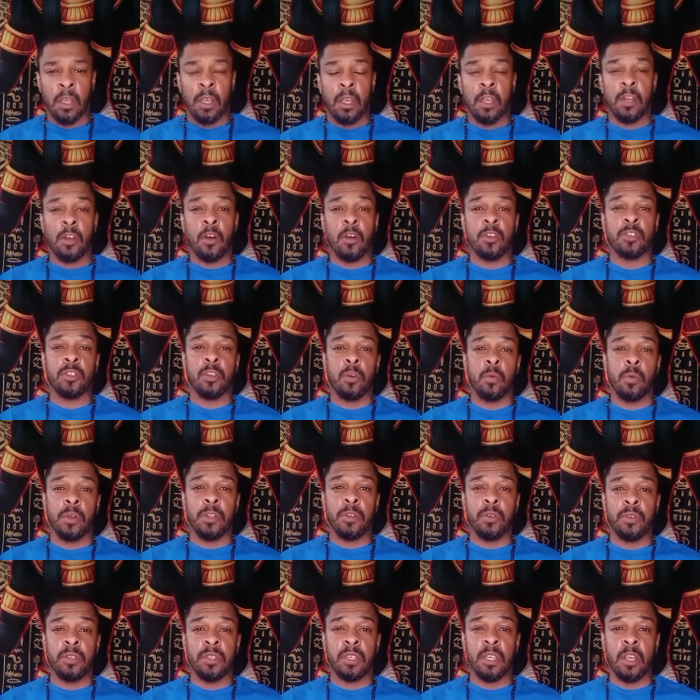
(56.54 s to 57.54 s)
And also, when
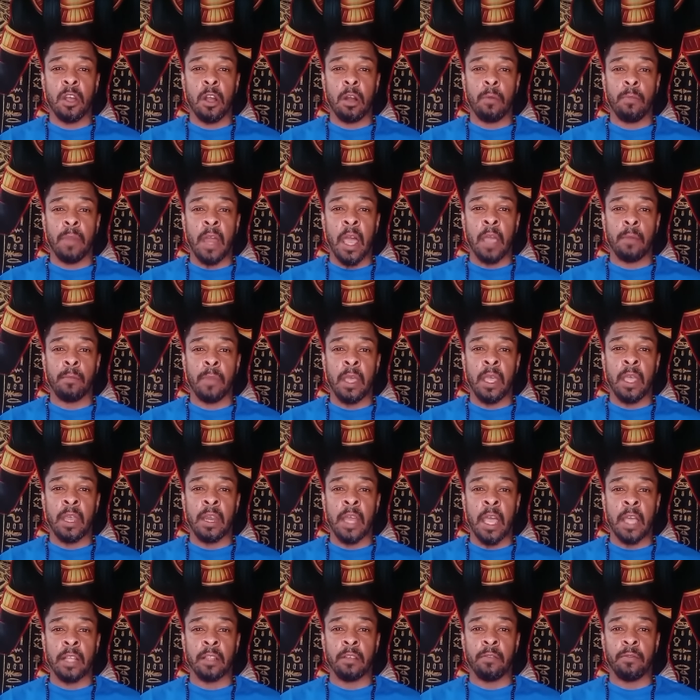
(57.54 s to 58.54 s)
you see our black men
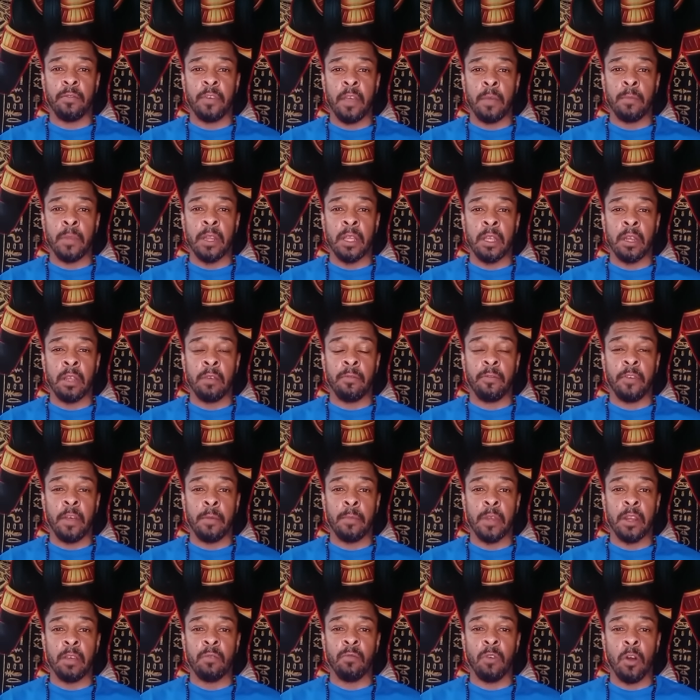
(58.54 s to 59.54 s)
acting feminine in
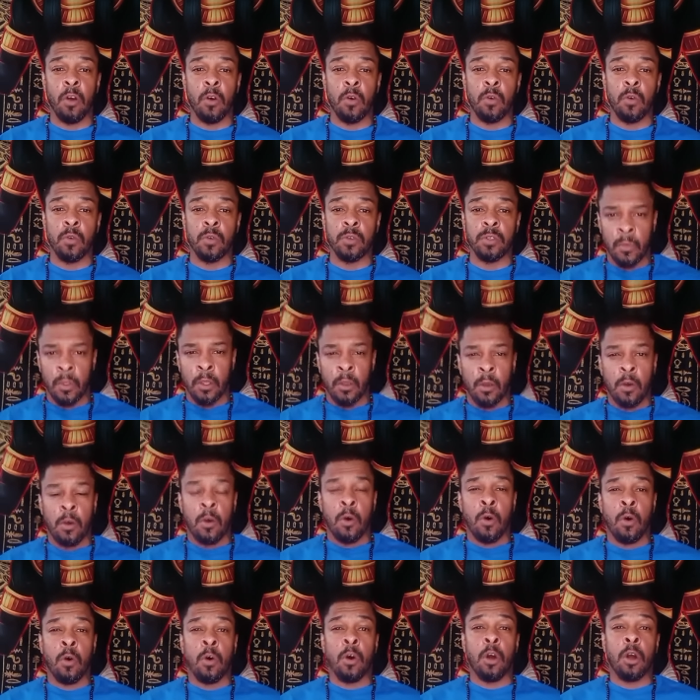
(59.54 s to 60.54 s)
feminine roles,
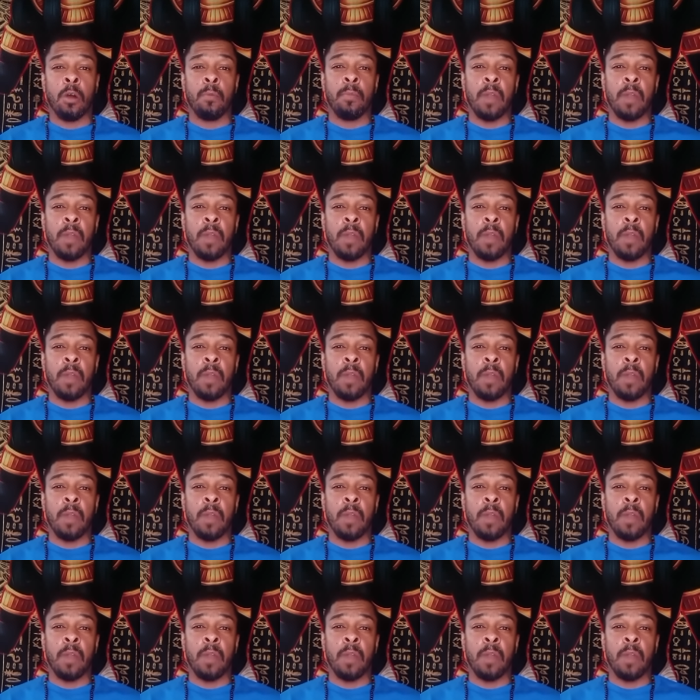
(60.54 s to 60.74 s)
for